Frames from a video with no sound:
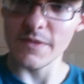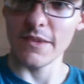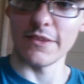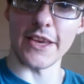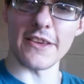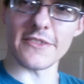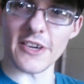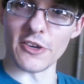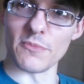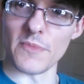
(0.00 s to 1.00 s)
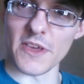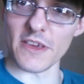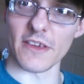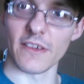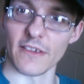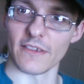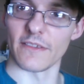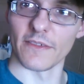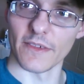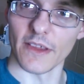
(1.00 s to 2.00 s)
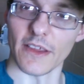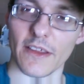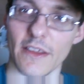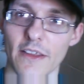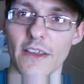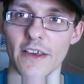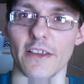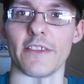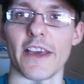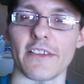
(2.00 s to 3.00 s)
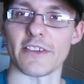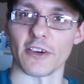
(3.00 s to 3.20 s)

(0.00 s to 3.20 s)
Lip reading: they told me that